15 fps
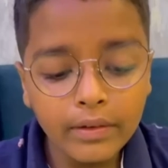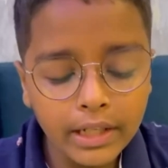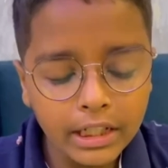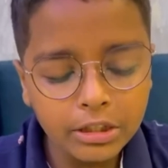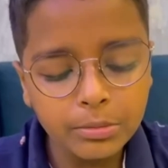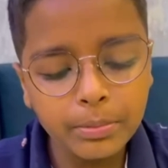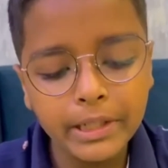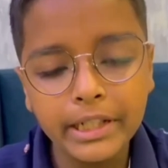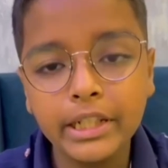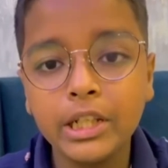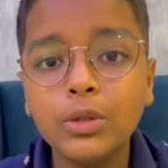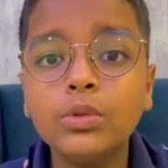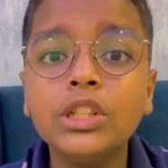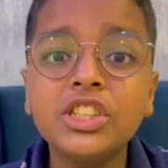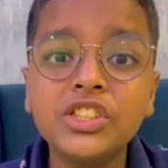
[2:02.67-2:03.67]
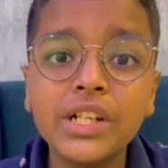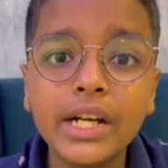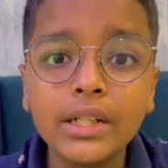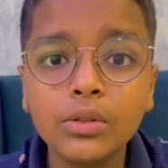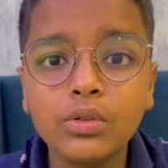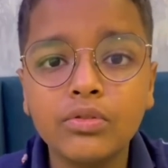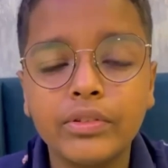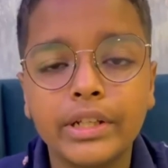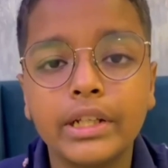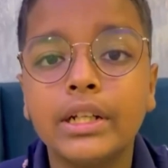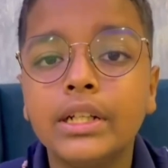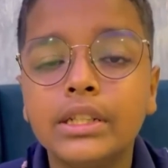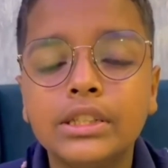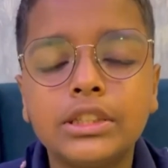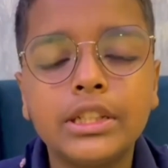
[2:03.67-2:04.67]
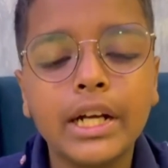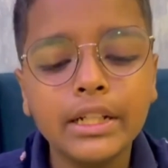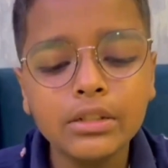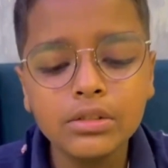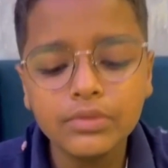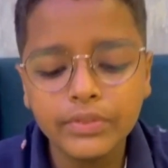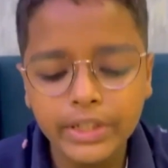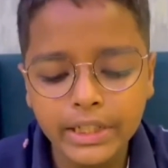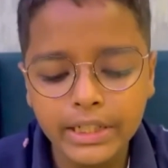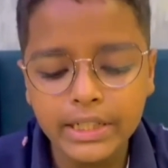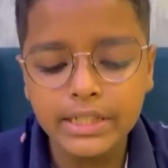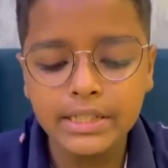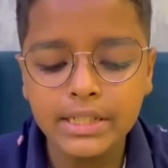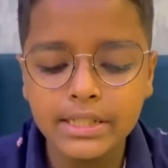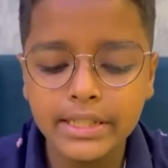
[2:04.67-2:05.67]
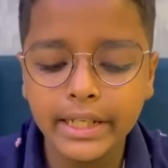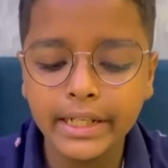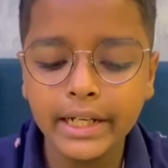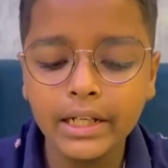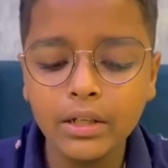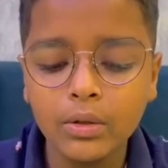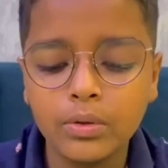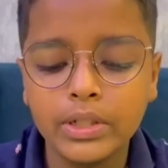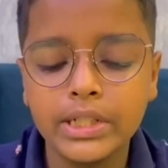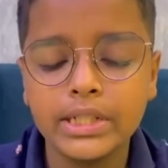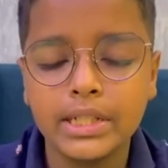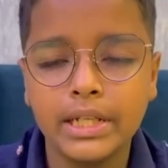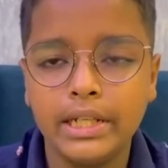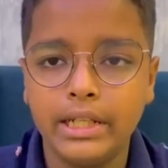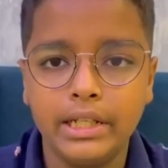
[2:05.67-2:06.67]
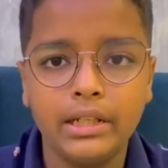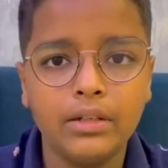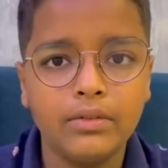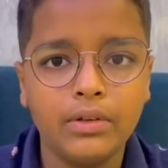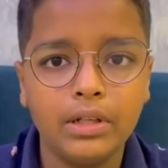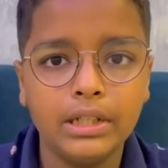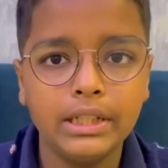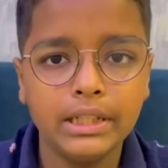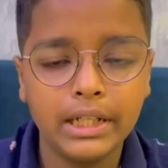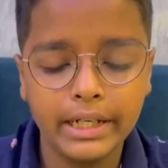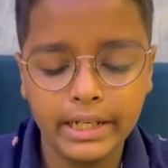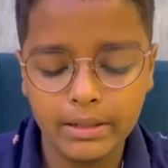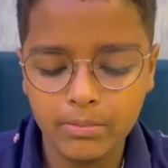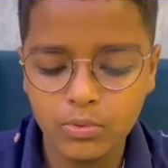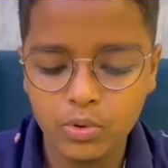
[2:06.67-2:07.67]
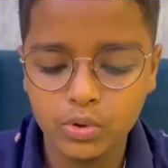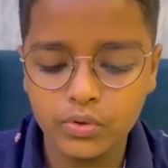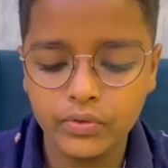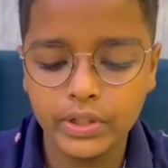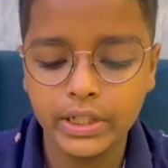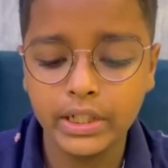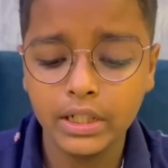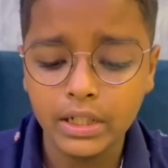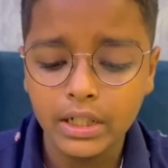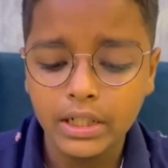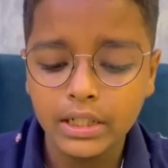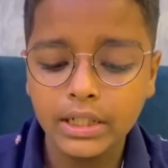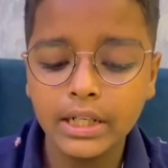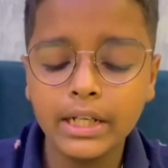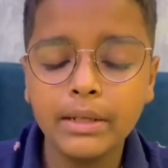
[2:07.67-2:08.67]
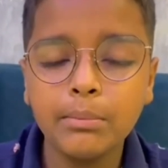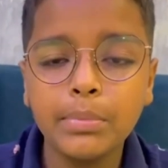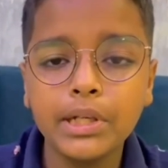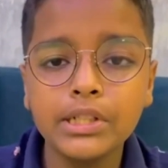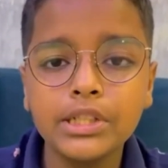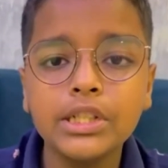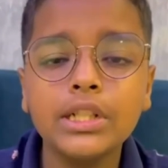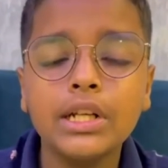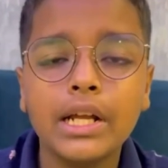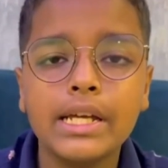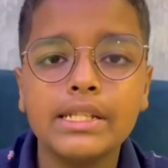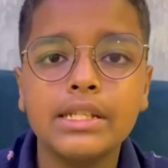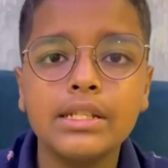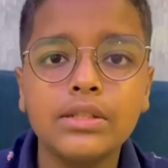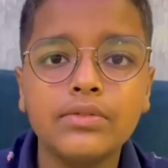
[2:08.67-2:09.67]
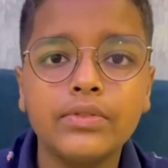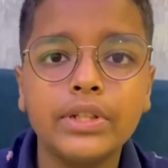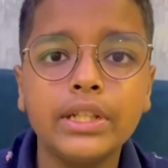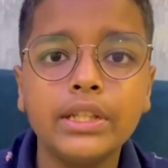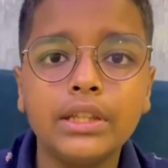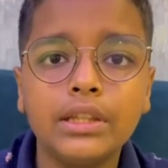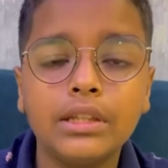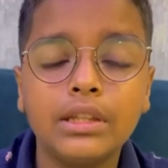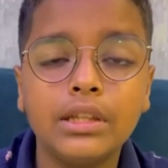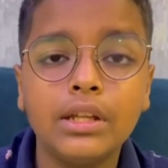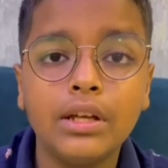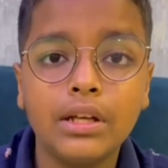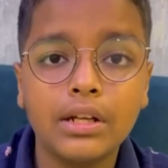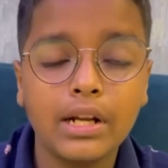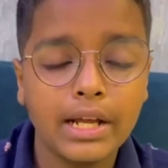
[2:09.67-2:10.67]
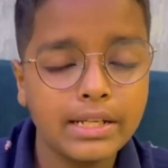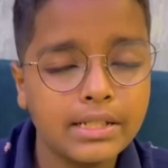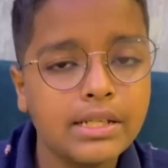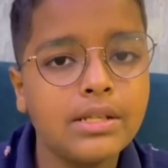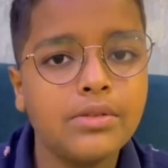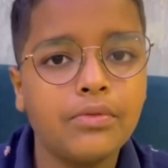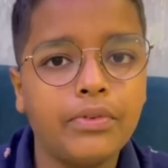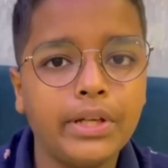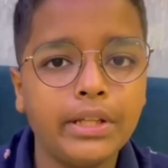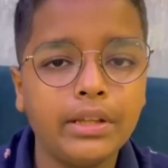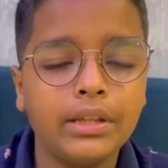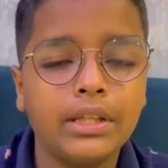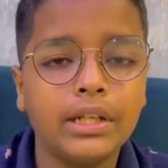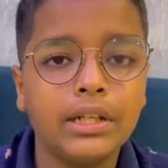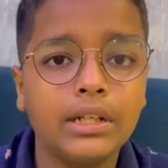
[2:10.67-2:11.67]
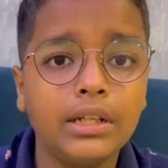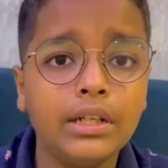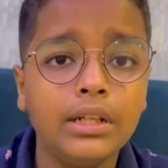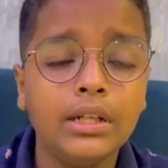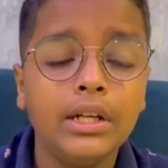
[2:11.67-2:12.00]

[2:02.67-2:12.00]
will explain you the stratosphere. Stratosphere is the second lowest layer in the atmosphere. The temperature rises with the